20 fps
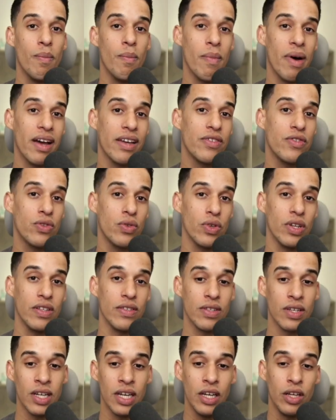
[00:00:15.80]
my
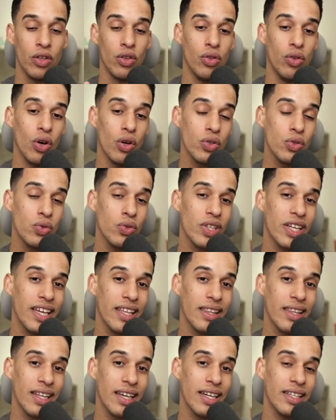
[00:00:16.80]
students. Those who
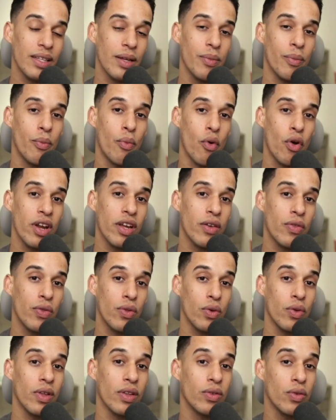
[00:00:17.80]
cannot break
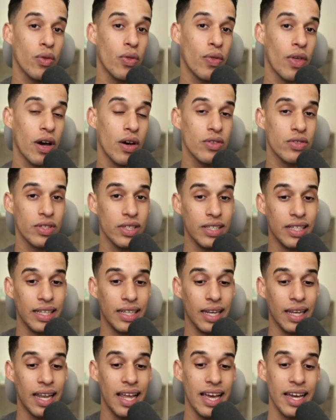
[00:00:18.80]
through the 2000
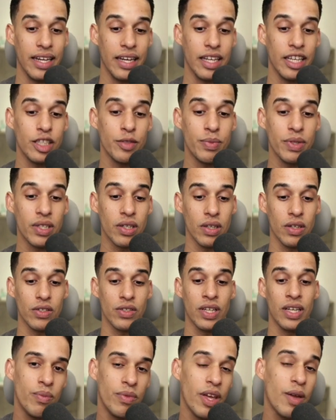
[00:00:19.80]
line is
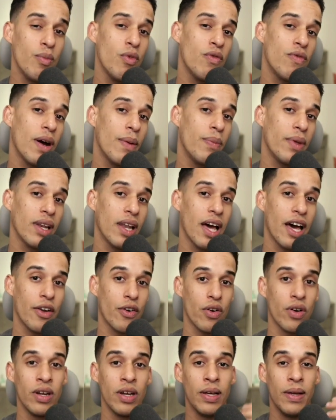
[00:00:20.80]
because they move up the
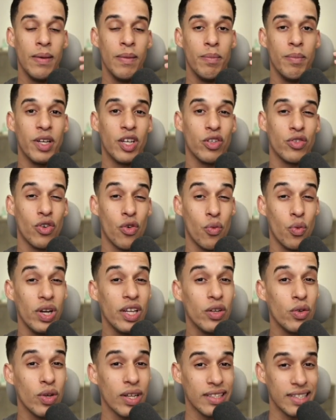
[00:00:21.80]
ladder because they're
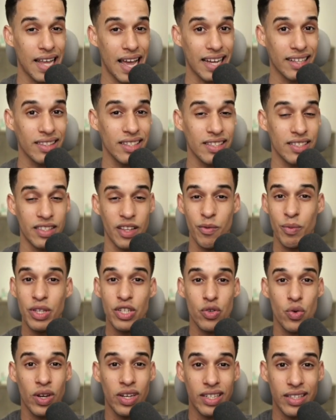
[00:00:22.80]
really good at tactics. They've been
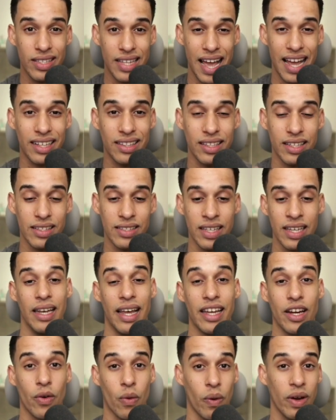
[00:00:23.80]
training tactics
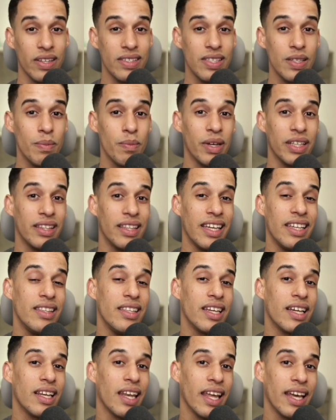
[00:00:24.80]
like crazy, but they
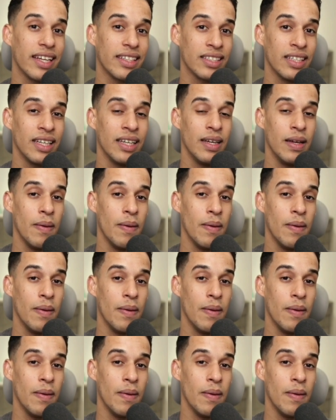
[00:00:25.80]
neglect